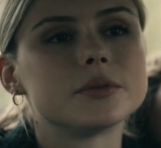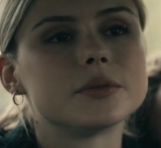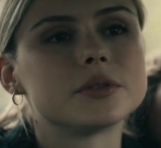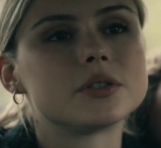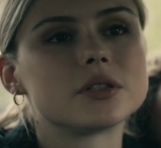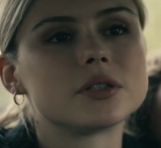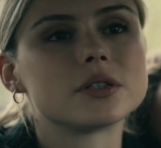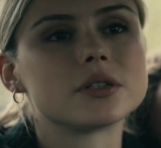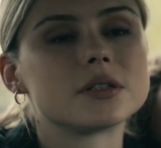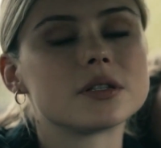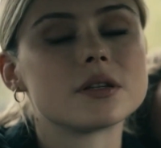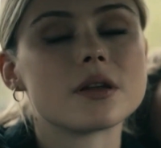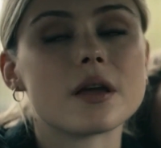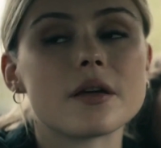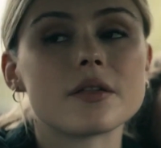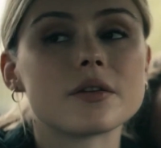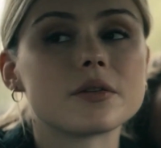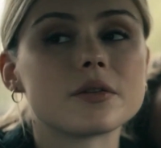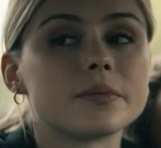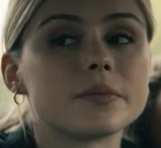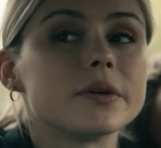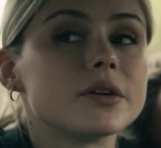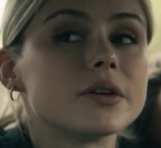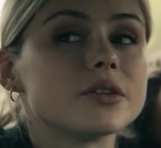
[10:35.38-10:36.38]
was just
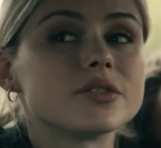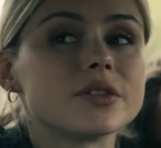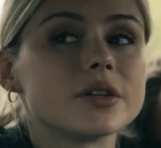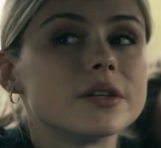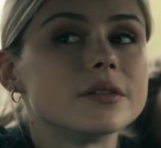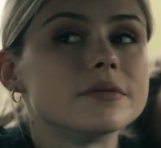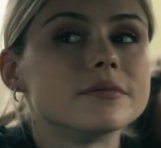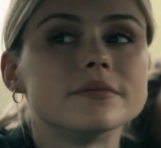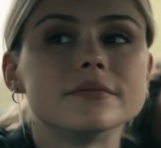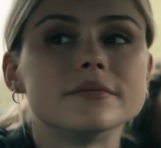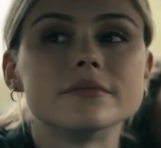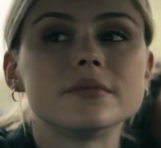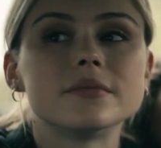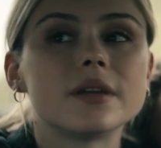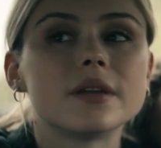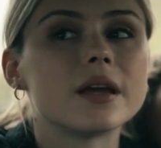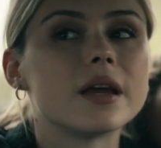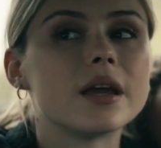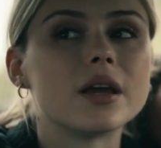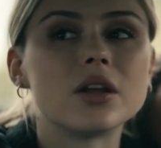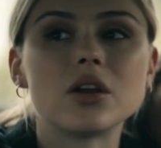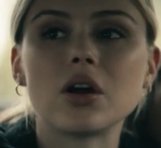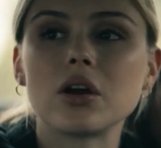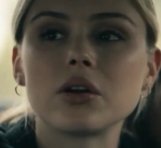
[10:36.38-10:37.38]
another person
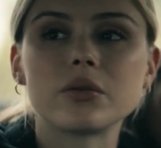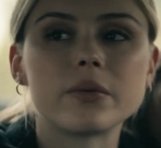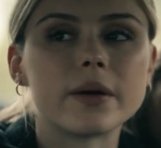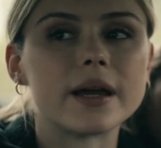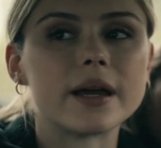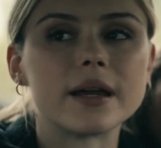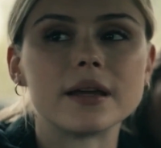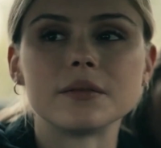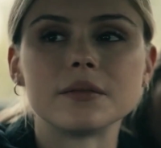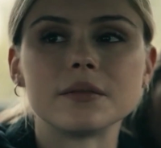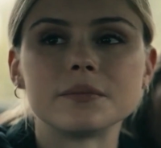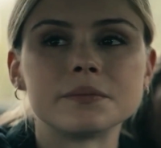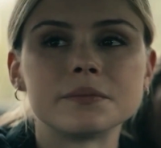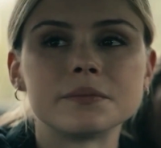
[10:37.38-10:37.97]
in our way.